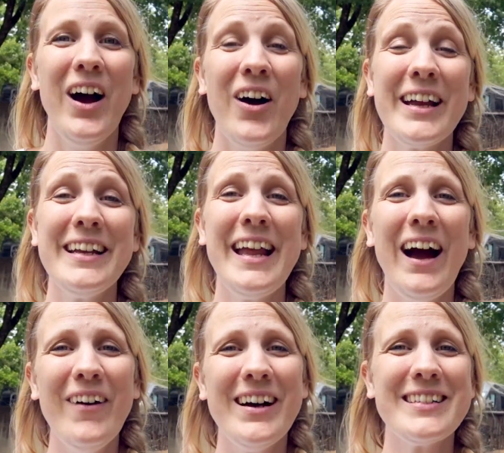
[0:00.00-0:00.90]
Okay,
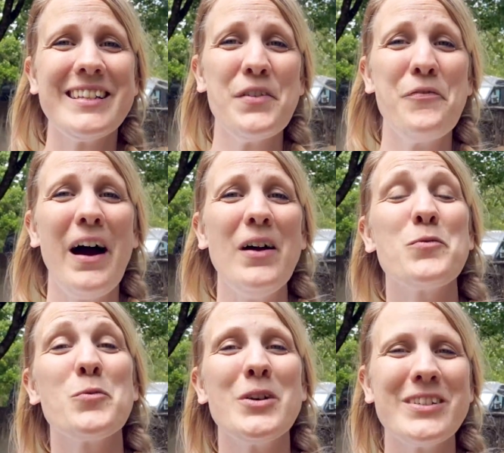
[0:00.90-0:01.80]
now on to the
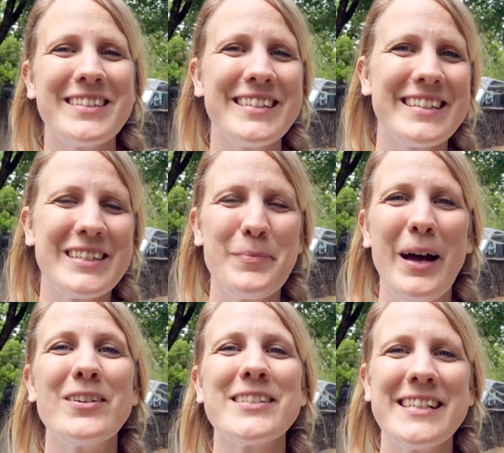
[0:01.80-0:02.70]
5 worst things
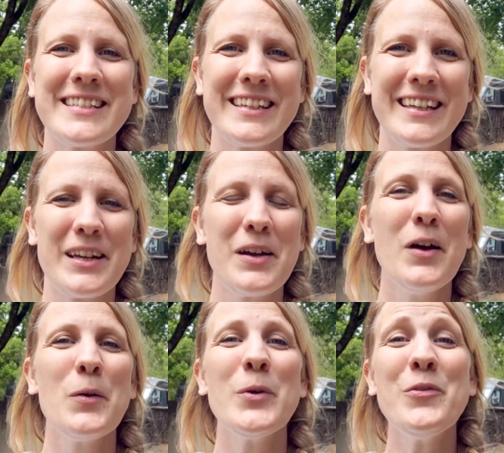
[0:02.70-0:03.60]
about Tuscany.
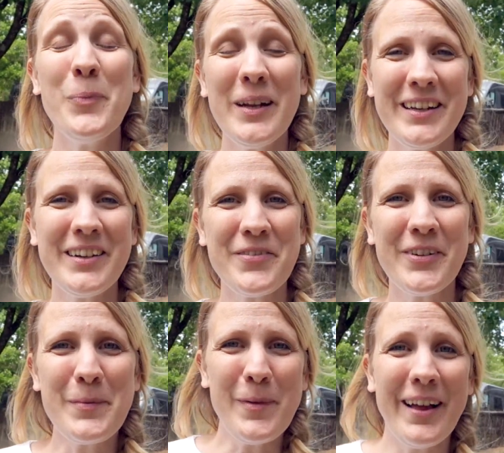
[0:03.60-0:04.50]
We've been here for
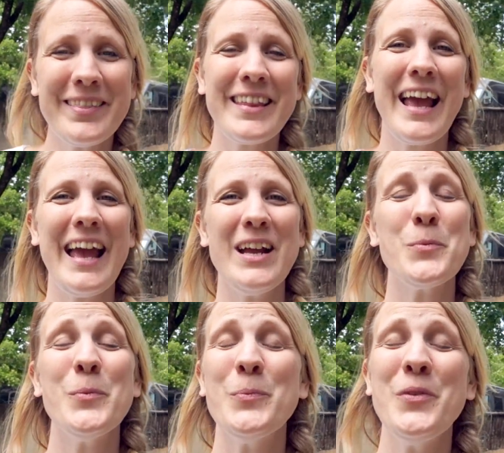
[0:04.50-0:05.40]
a month, and
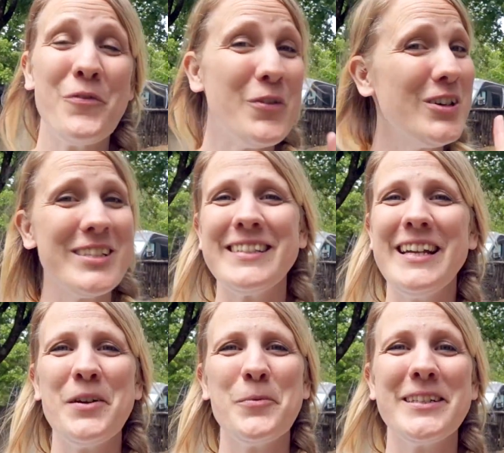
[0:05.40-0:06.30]
the first
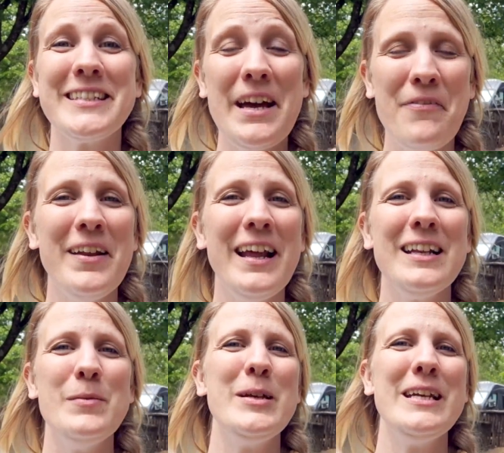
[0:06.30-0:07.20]
thing would
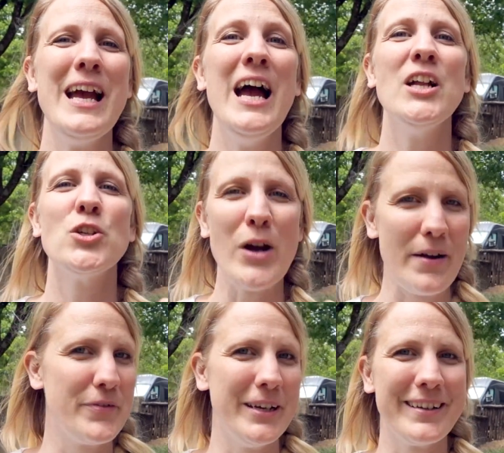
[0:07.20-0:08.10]
definitely be
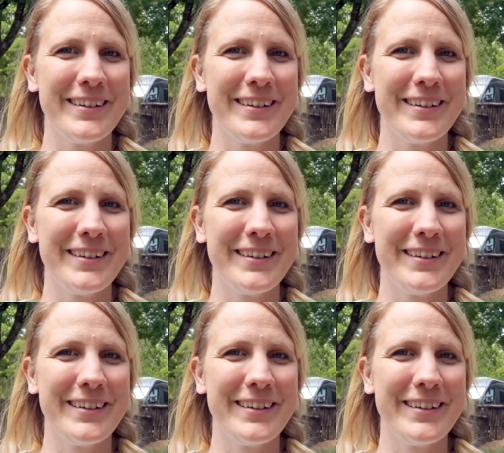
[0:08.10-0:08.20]
traffic.